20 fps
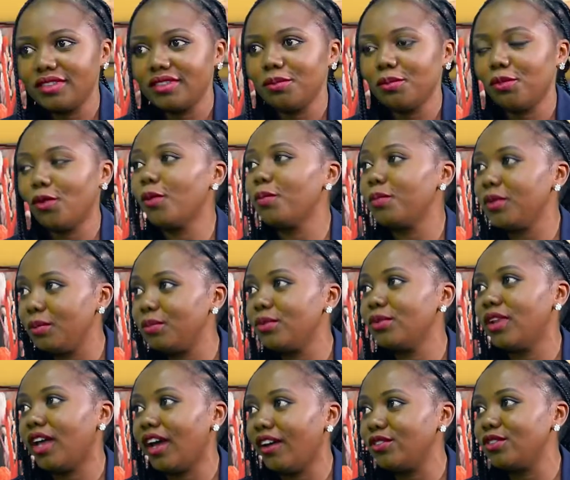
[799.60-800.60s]
more
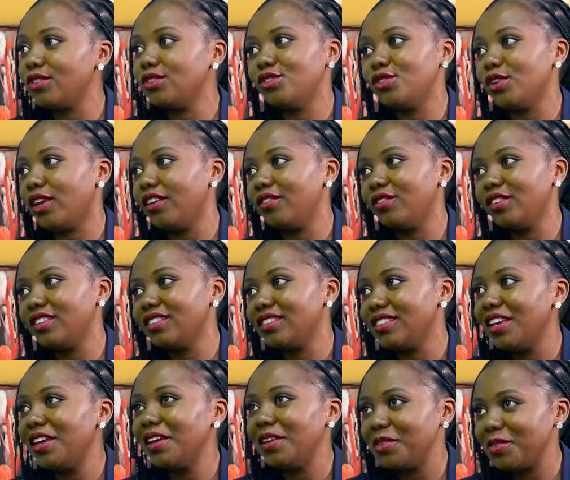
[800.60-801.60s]
people have to drive it.
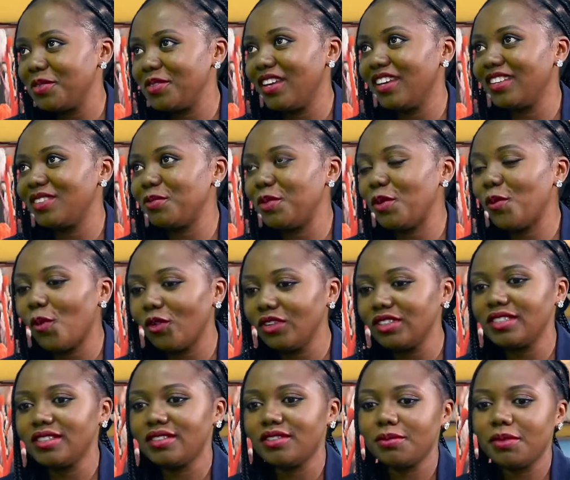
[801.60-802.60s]
So yes, we
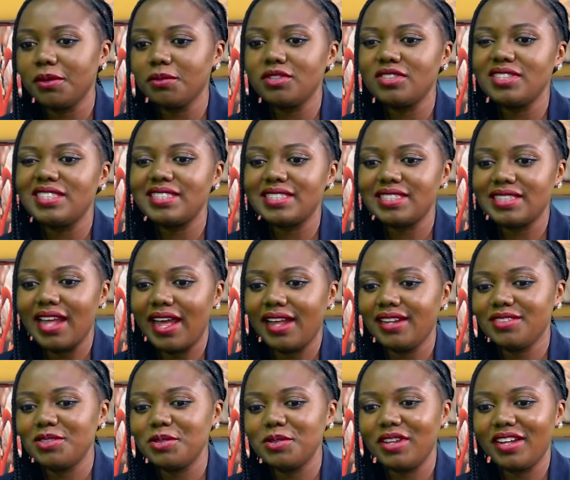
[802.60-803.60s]
want it to be able to
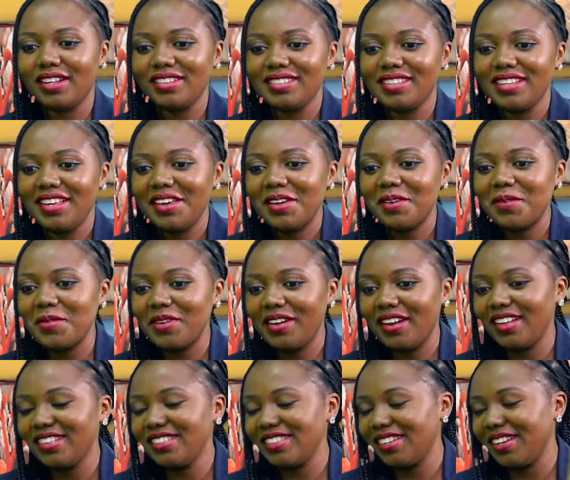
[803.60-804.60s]
stand so that when
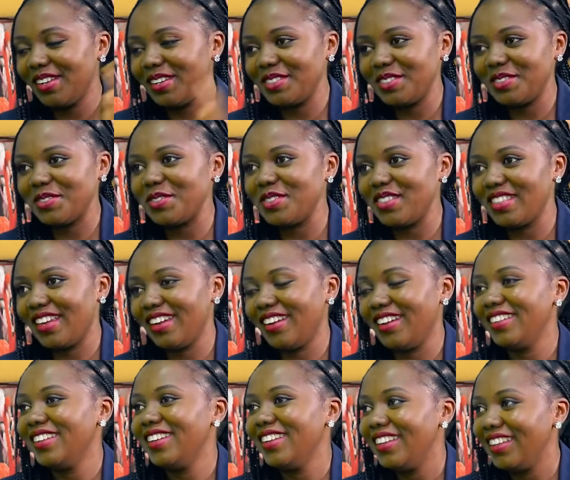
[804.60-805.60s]
Angela is not there,
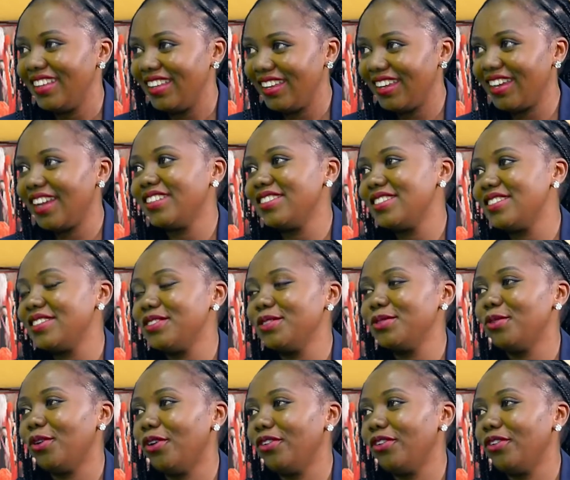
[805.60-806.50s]
it can still run.